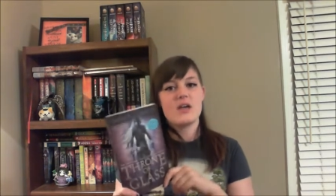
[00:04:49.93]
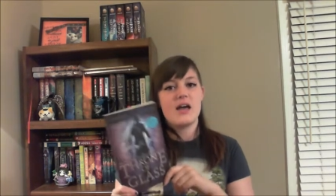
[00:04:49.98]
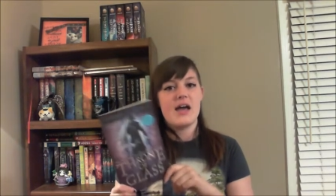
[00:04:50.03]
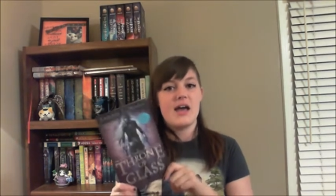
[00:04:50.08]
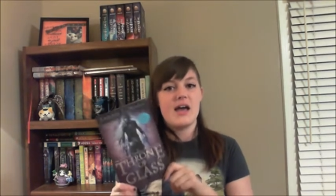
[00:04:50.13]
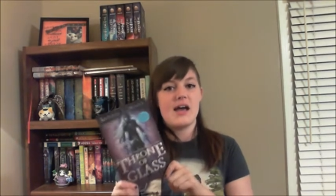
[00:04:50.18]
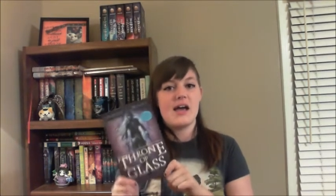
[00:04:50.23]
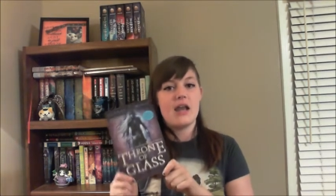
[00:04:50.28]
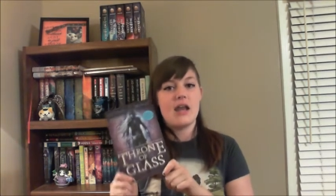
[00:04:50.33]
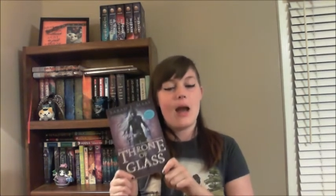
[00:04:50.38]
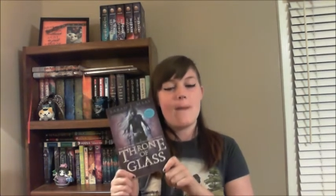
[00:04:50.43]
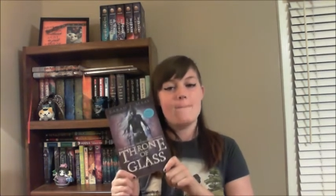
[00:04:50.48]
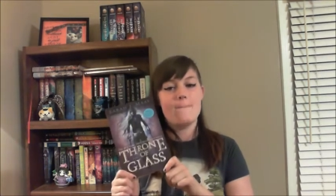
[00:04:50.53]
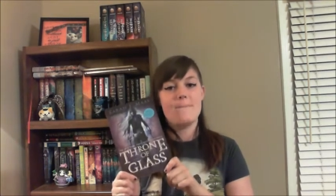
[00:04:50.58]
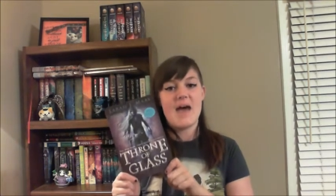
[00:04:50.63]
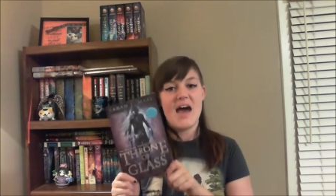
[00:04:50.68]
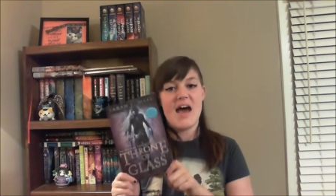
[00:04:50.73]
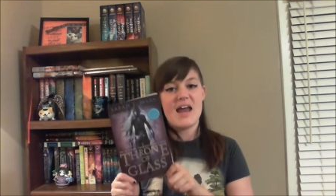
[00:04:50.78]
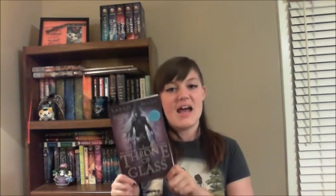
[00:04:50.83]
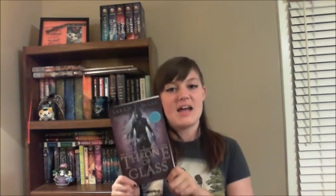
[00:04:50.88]
and
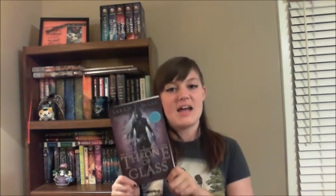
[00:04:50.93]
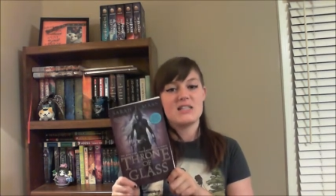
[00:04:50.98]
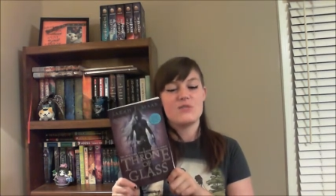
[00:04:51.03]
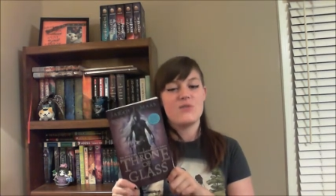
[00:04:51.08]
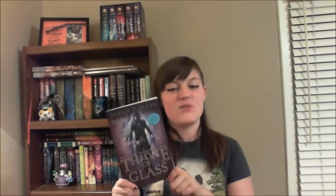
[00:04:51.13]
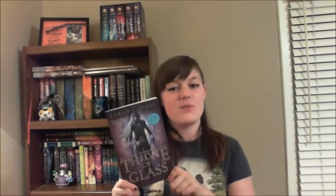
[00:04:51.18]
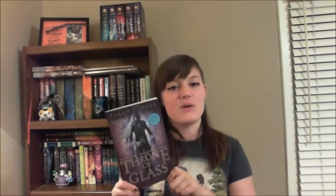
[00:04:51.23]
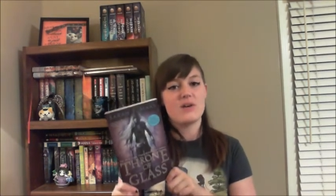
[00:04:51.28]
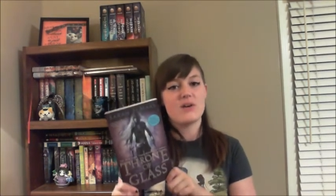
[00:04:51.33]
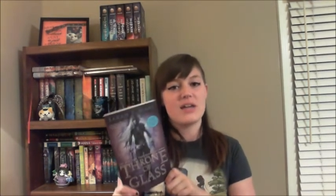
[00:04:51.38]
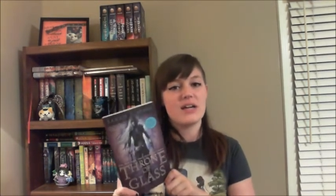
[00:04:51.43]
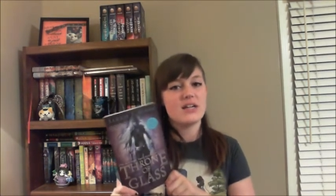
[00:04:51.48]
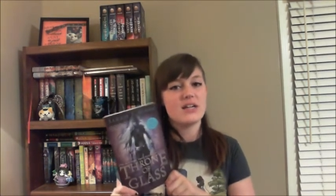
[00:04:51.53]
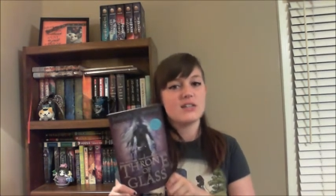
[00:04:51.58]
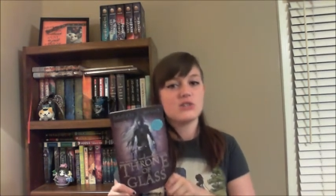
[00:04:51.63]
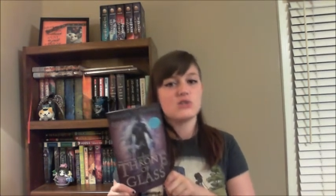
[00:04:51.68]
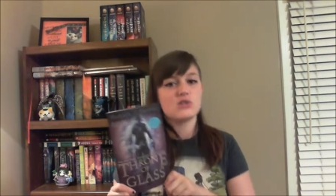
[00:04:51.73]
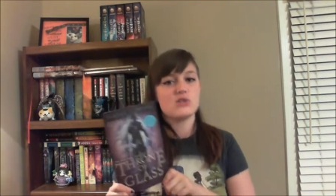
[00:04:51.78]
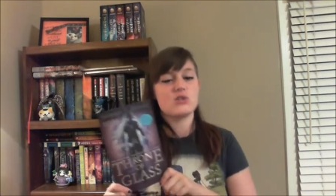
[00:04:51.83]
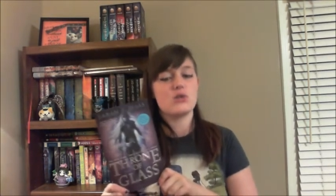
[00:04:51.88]
badass female
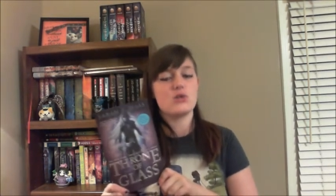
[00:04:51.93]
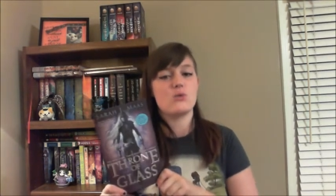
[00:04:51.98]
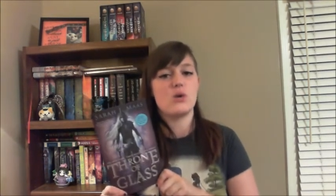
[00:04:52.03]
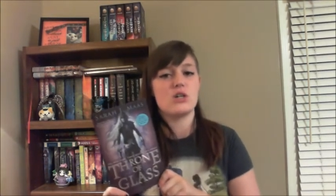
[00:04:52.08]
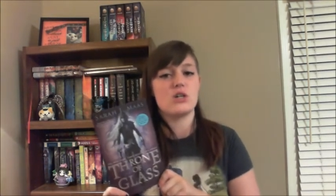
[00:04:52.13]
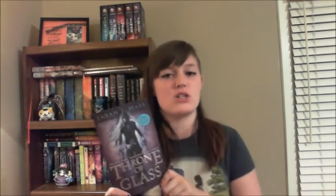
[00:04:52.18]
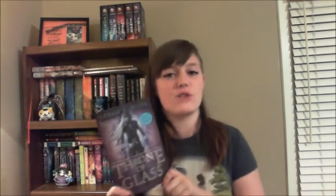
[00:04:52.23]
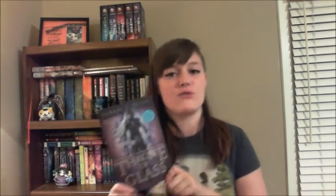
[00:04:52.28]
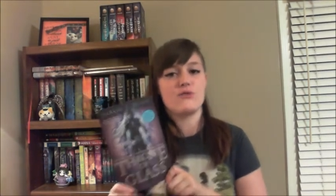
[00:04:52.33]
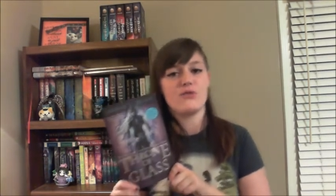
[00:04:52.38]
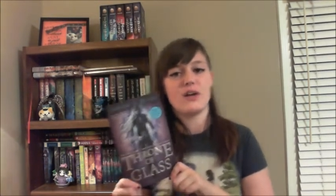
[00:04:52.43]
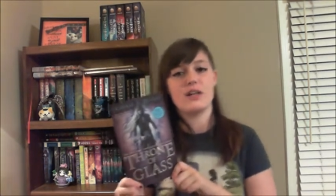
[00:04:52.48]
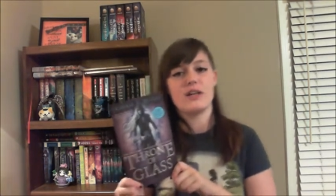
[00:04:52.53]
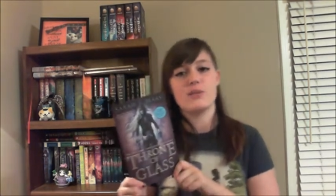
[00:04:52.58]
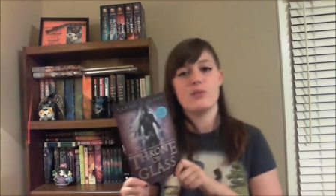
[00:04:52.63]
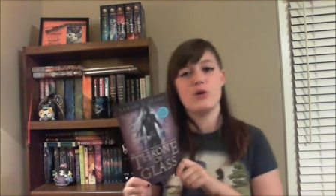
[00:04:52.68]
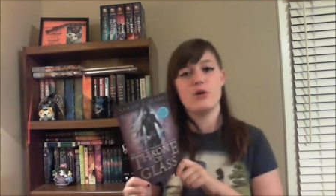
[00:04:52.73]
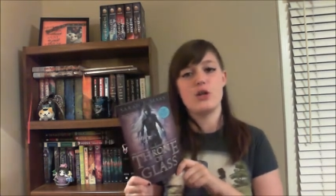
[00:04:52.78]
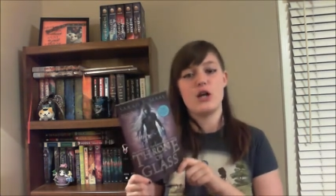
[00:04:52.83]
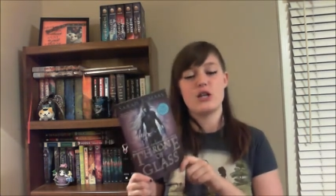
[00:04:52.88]
characters who aren't afraid to
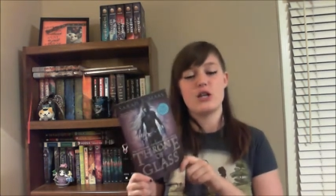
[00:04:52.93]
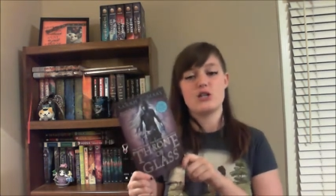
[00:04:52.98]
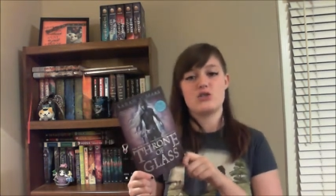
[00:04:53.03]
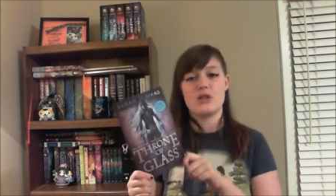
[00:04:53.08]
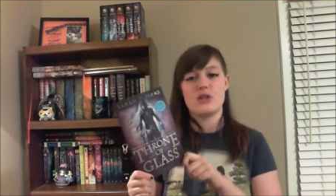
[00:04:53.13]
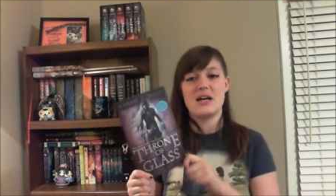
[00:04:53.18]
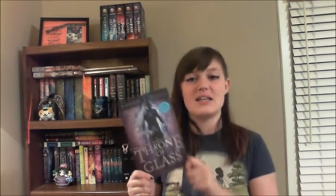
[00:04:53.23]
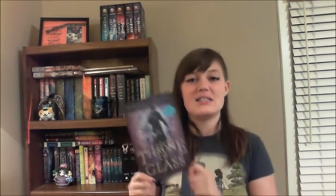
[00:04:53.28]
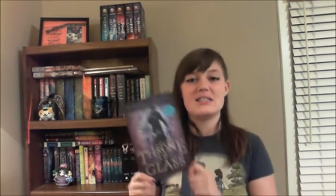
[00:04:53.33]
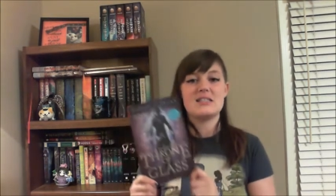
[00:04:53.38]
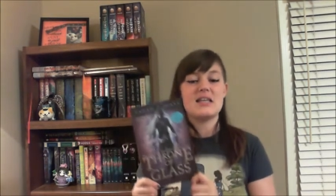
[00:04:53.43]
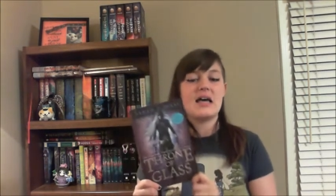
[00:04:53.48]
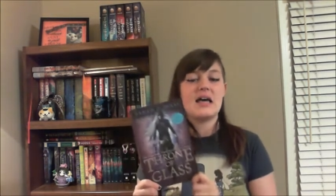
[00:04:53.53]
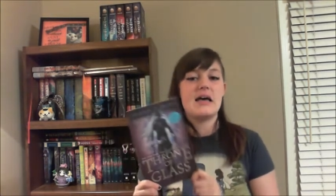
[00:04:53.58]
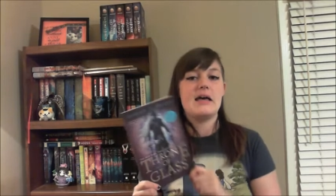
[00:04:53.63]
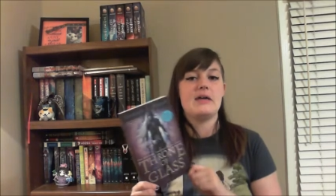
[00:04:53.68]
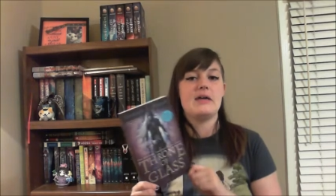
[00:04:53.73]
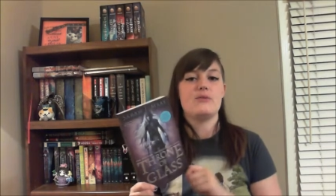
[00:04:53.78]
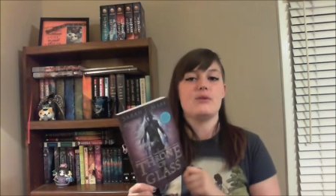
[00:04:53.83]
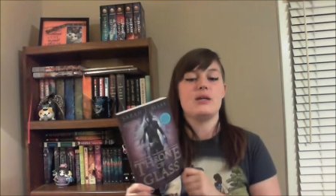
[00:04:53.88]
put on a dress
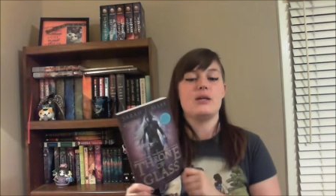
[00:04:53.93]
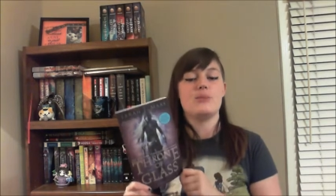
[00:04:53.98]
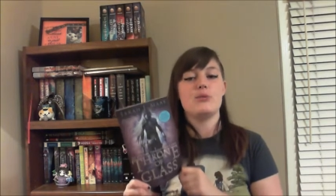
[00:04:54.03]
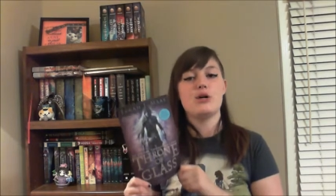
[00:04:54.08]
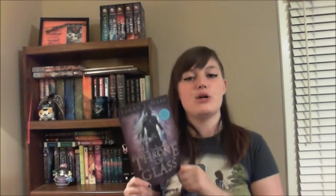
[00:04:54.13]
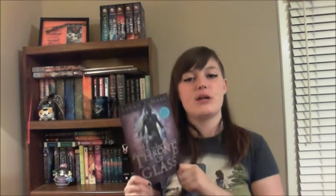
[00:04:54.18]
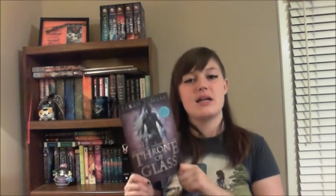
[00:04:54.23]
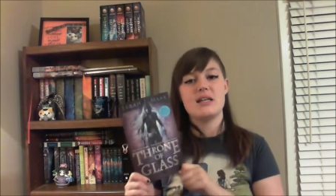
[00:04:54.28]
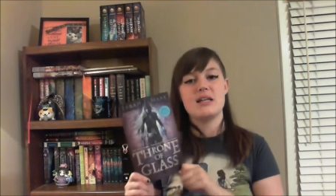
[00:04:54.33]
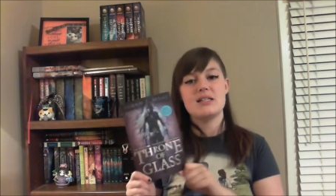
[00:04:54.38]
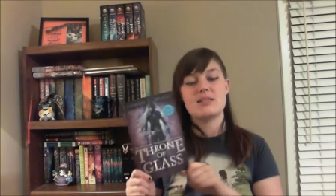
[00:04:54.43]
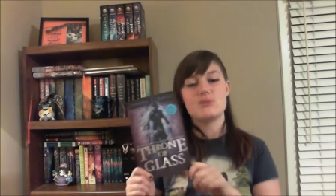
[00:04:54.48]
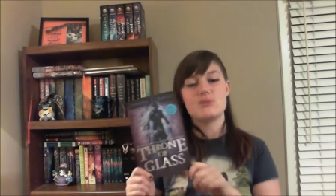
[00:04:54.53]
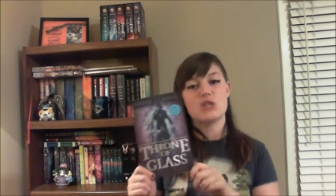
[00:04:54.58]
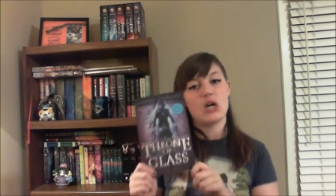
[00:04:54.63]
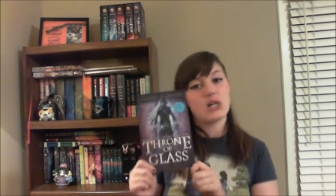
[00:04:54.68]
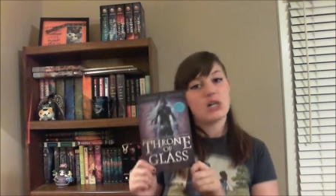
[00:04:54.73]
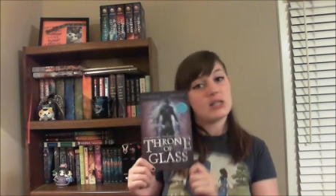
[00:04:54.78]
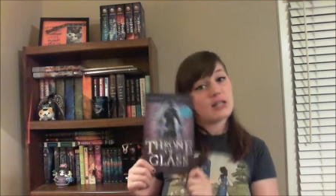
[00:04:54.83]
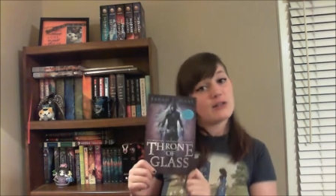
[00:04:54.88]
and read a book and eat some
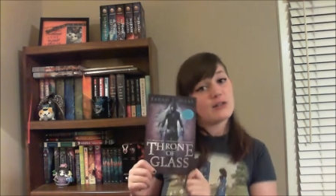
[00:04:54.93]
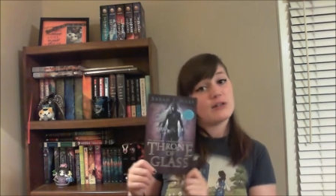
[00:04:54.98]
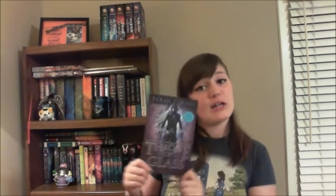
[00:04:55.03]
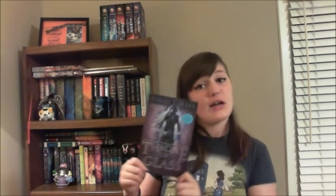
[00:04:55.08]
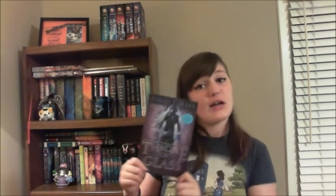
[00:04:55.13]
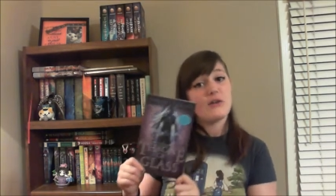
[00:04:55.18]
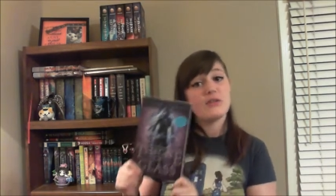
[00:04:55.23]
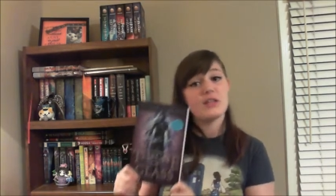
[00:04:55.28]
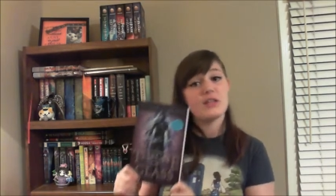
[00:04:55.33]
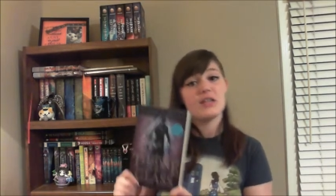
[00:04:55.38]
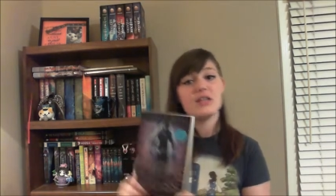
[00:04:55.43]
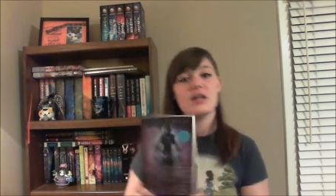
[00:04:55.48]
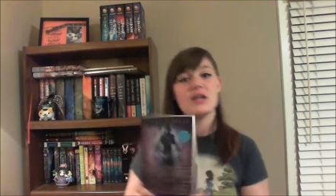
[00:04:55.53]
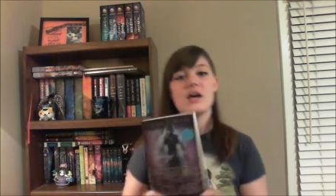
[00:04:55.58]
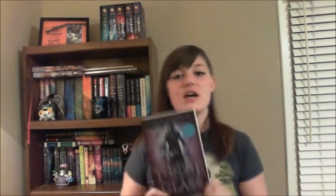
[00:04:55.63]
chocolate every now and then,